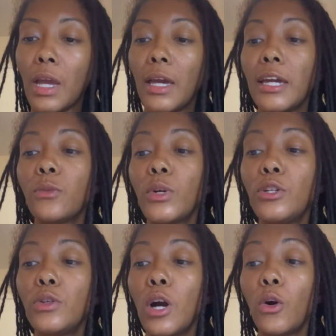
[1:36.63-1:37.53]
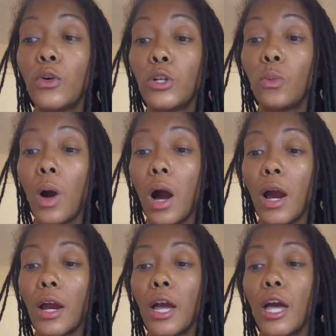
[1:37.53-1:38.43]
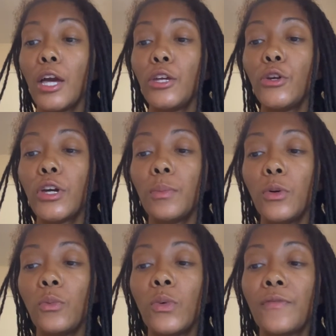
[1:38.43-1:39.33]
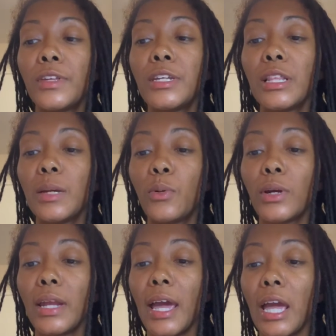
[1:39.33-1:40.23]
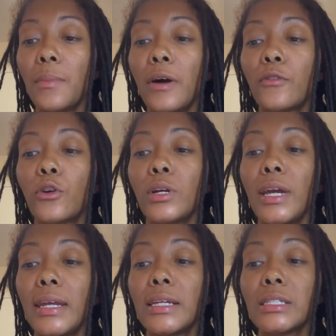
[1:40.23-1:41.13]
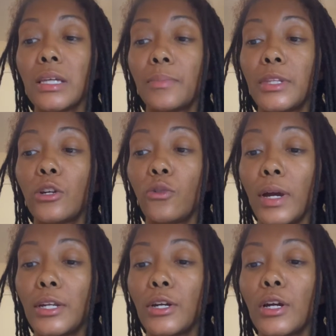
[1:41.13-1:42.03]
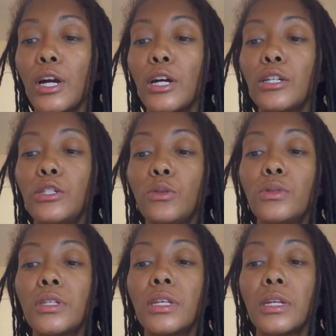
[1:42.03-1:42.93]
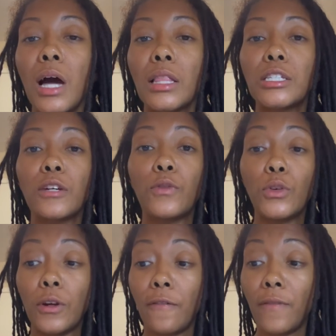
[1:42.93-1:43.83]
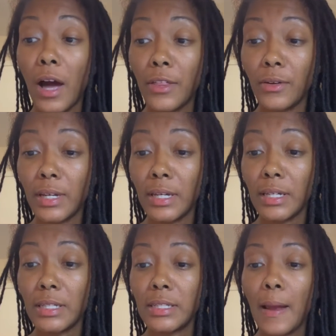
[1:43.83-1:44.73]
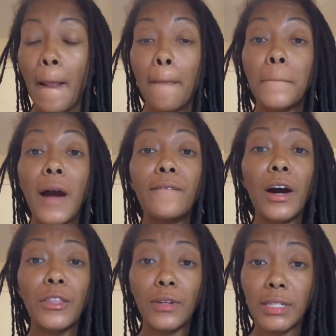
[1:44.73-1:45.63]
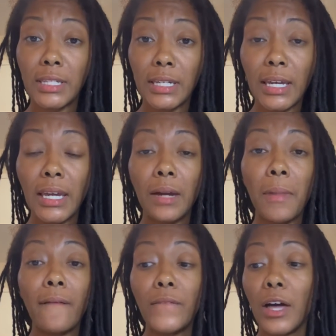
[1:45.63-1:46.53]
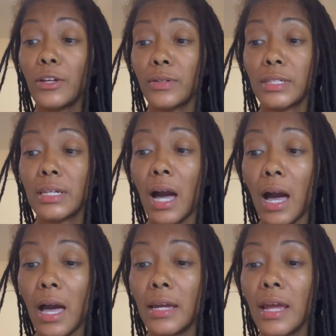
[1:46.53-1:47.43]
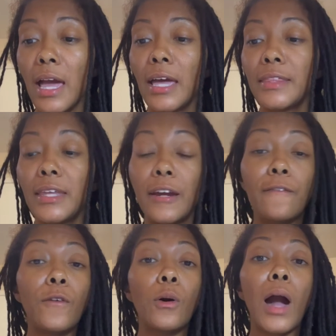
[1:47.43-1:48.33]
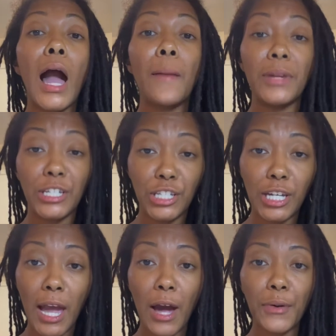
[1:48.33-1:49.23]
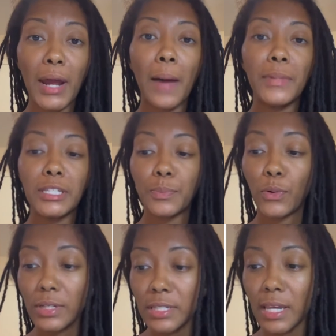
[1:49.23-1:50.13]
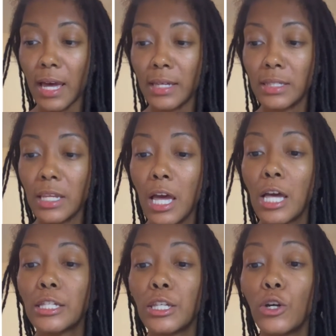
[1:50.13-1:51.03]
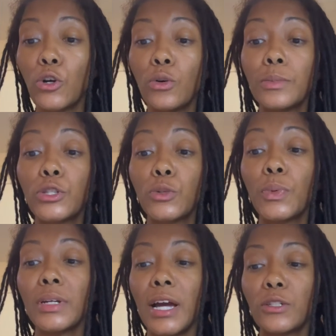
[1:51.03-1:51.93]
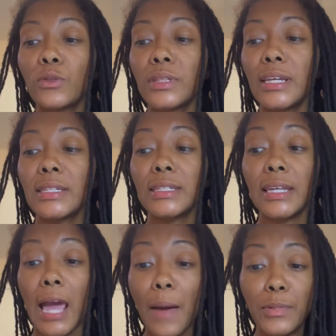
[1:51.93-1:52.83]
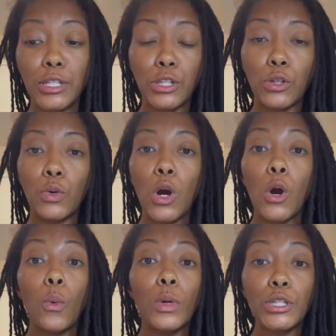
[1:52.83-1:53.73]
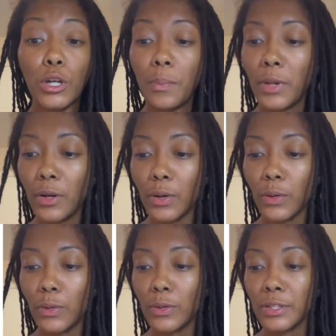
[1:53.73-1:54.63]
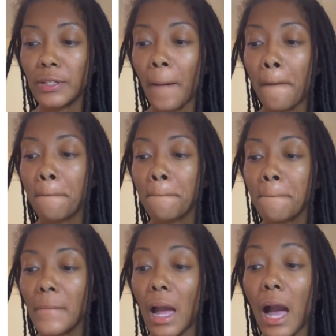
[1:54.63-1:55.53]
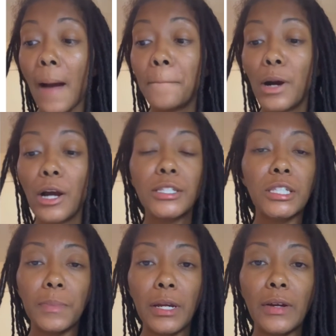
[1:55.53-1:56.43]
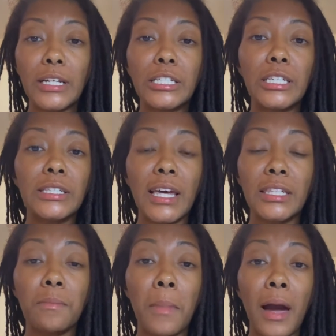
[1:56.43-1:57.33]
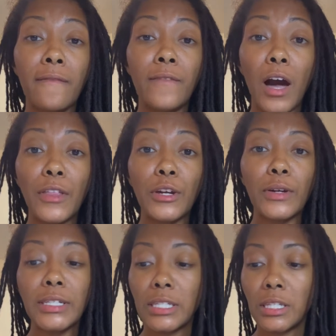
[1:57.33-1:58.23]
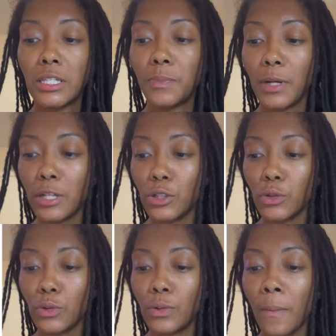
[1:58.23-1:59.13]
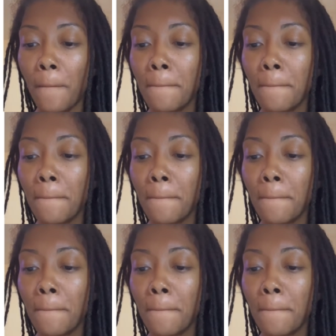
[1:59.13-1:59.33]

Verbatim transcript: And when you know who you are, you can move with the deliberate aim of creating something greater due to the knowledge of who your father is. My father is a king. My father is God. Therefore, I'm his child. I'm his princess to whom supernatural things can happen to, which are miracles. I'm part spirit just as my father is in the spiritual.